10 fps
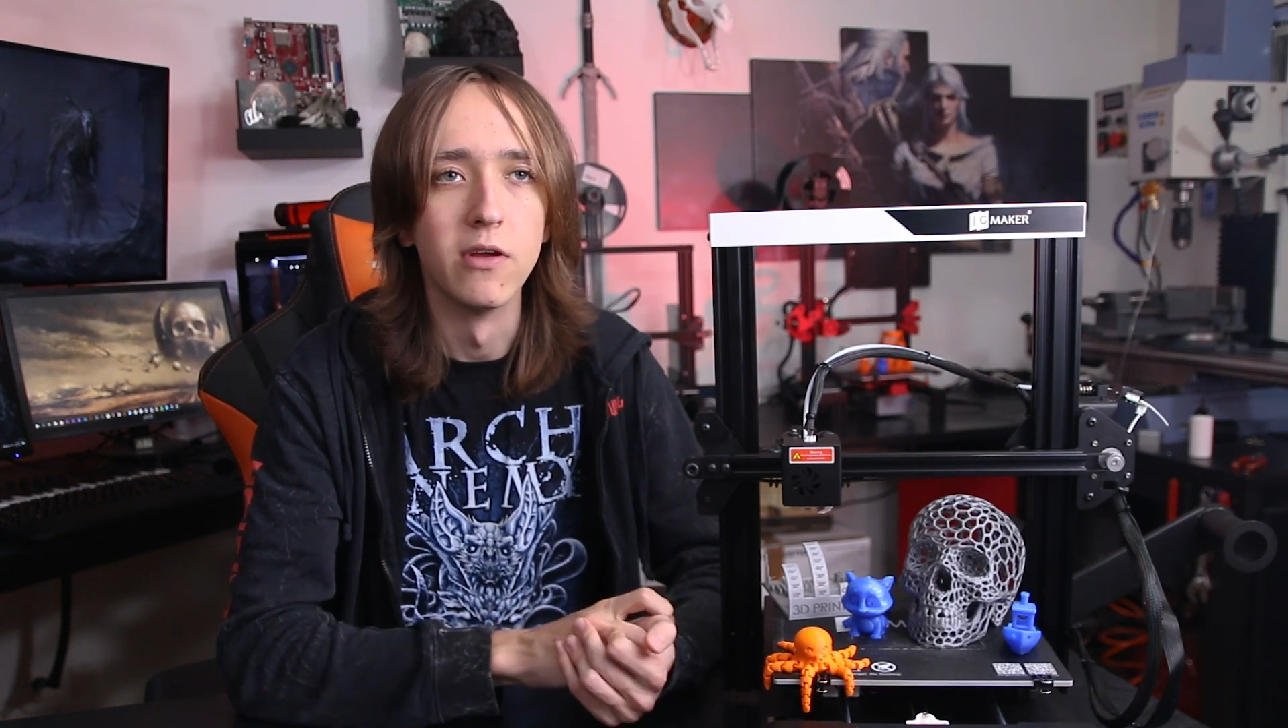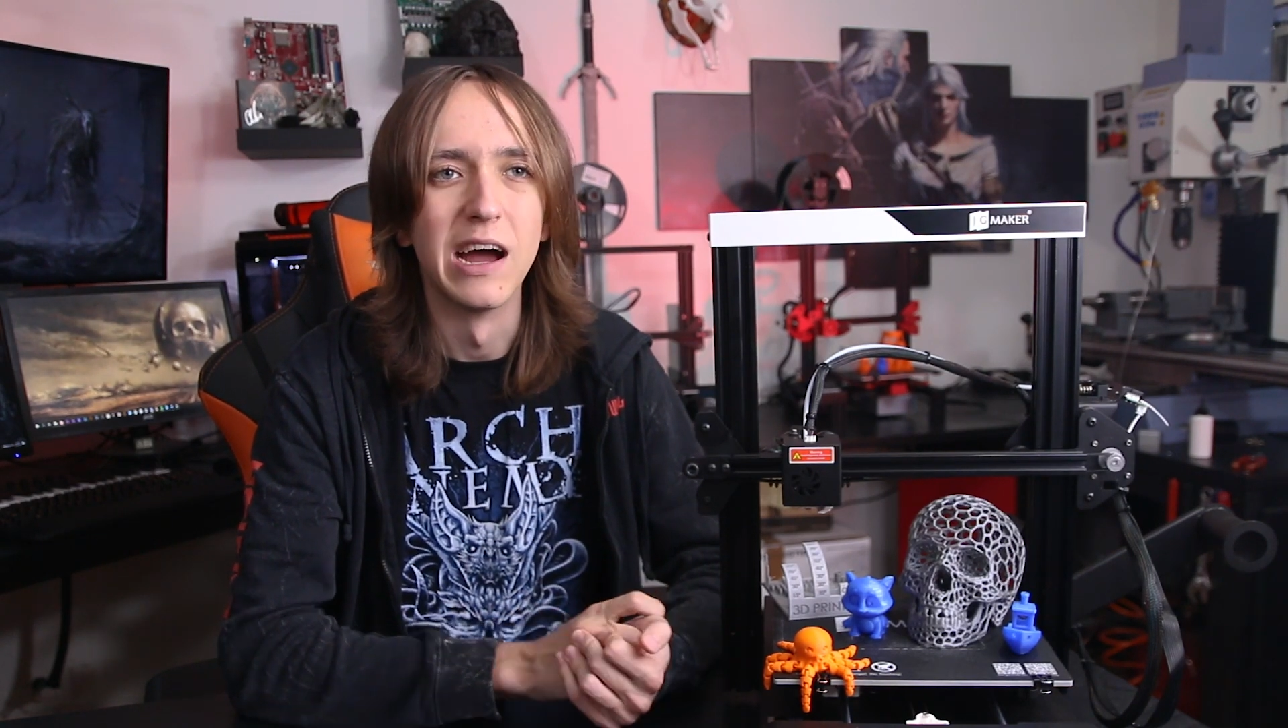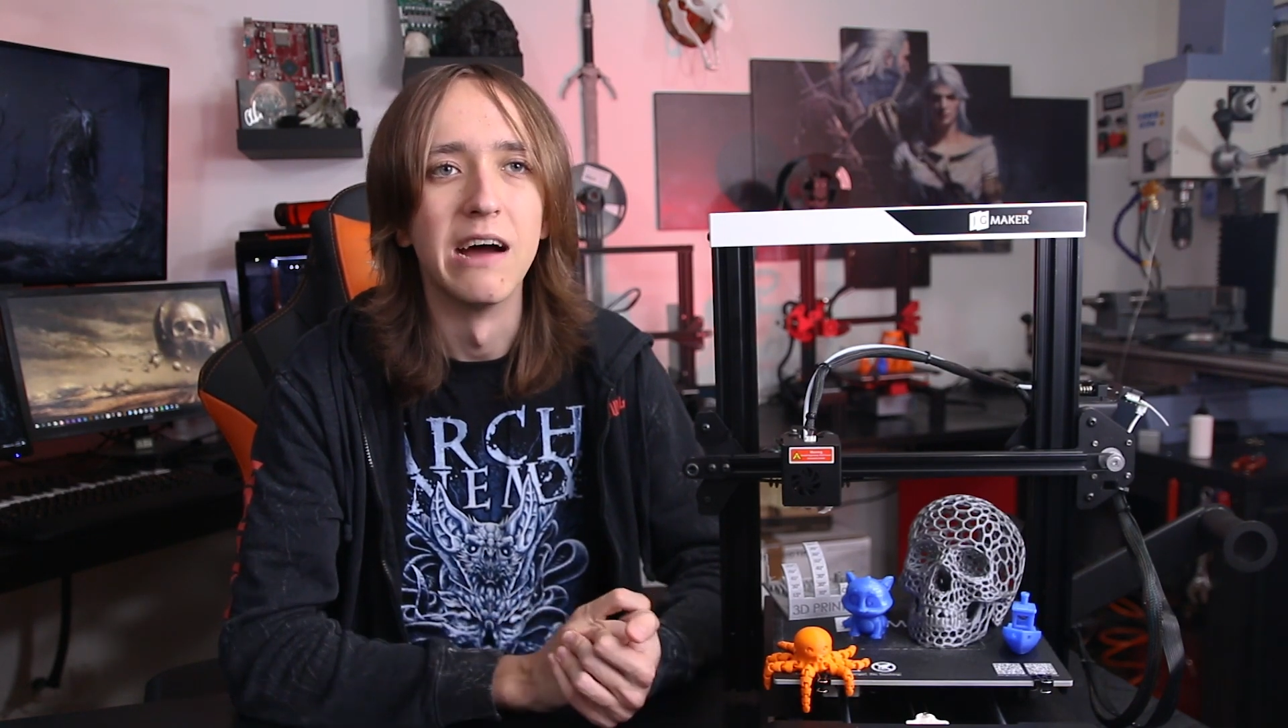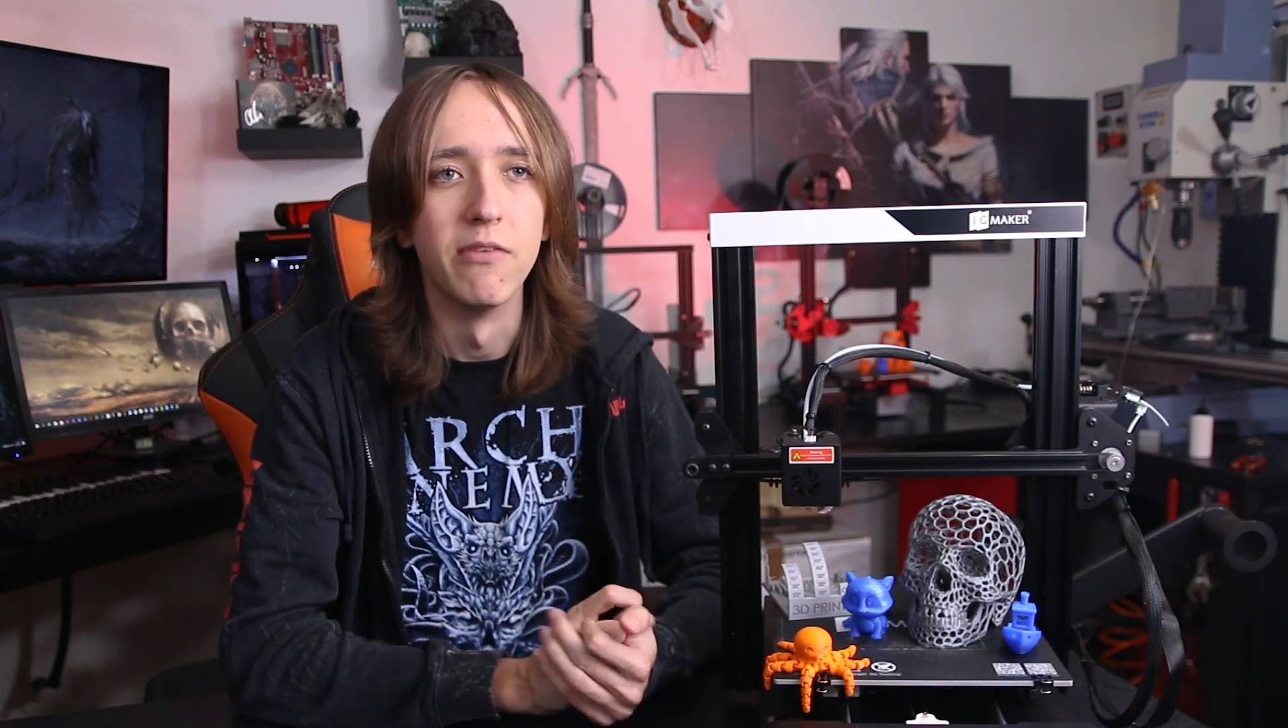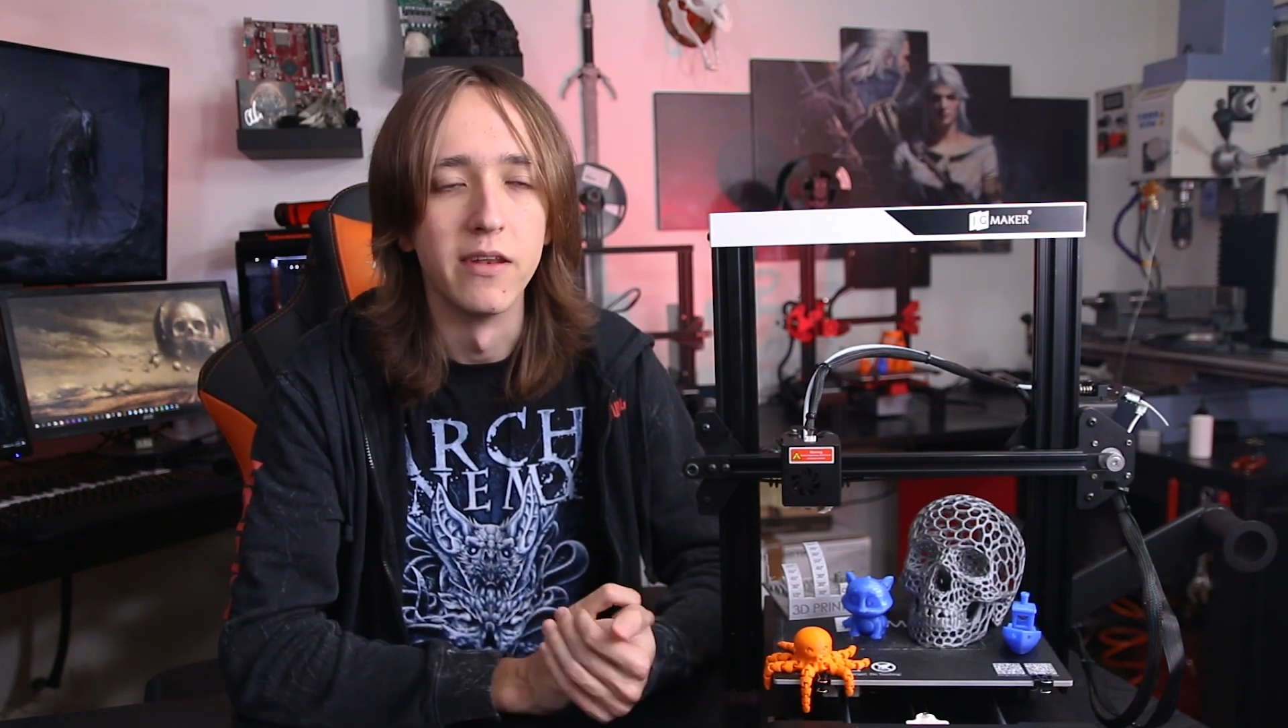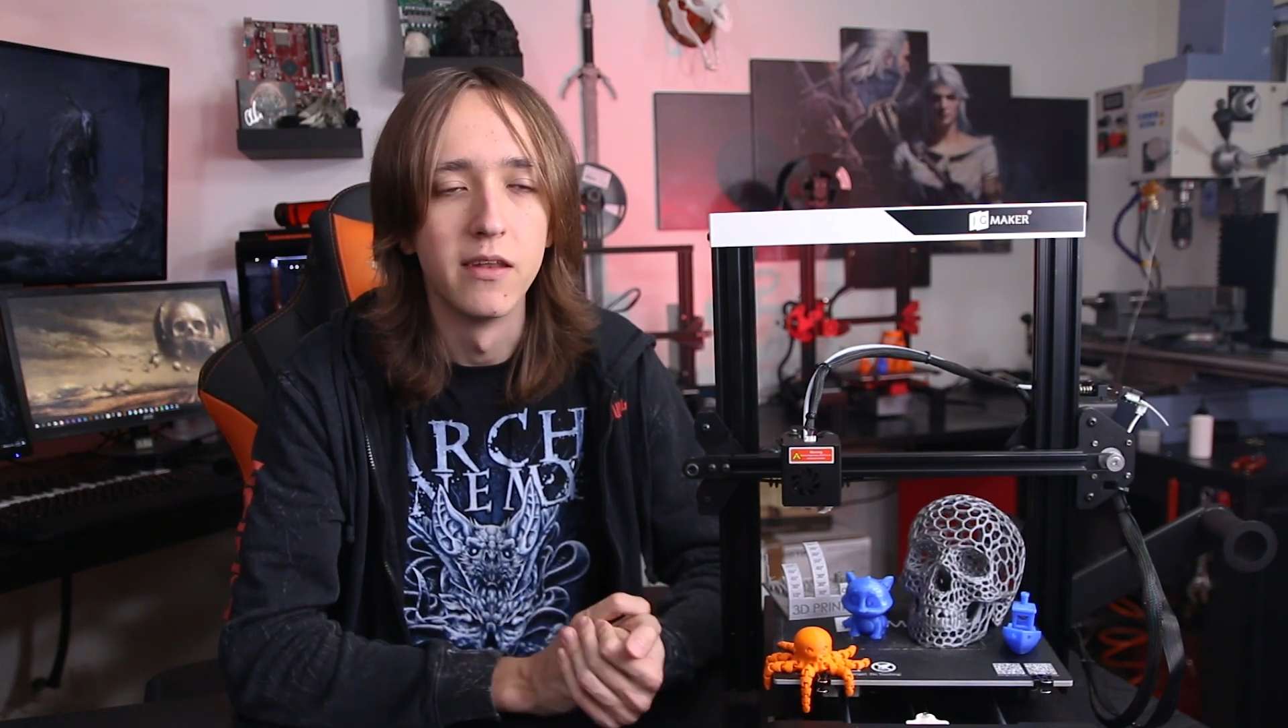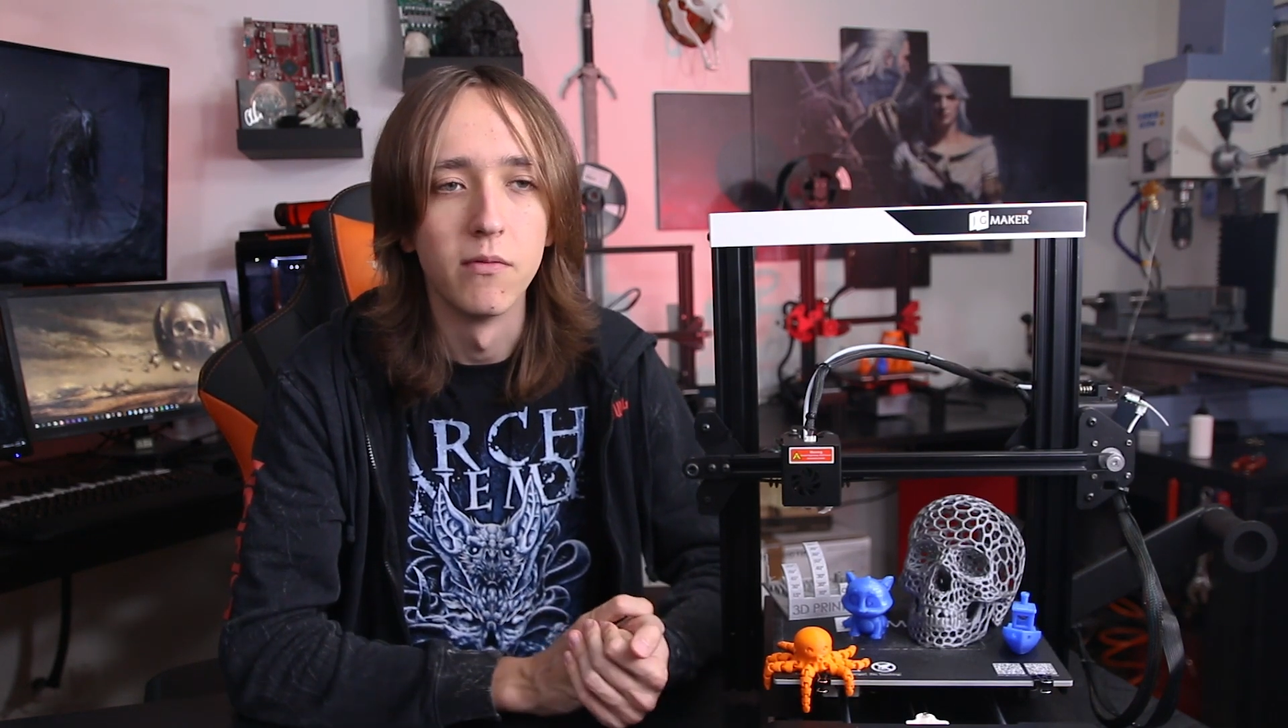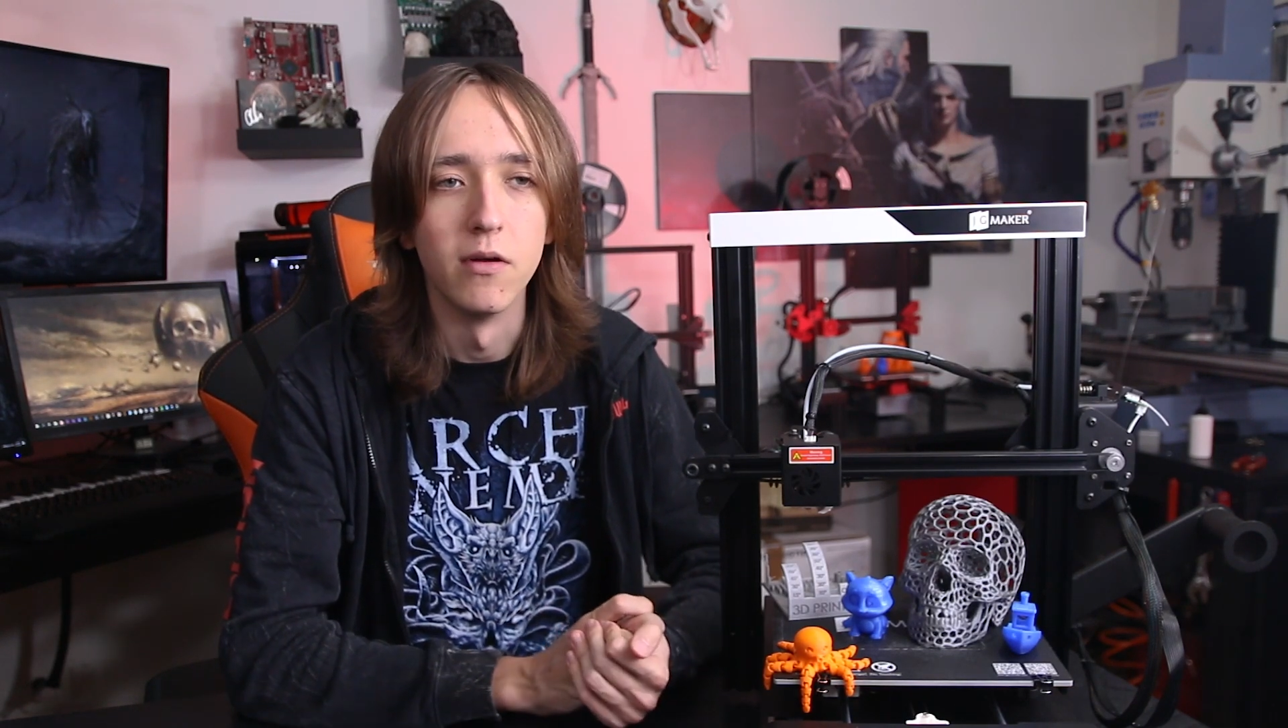you have it.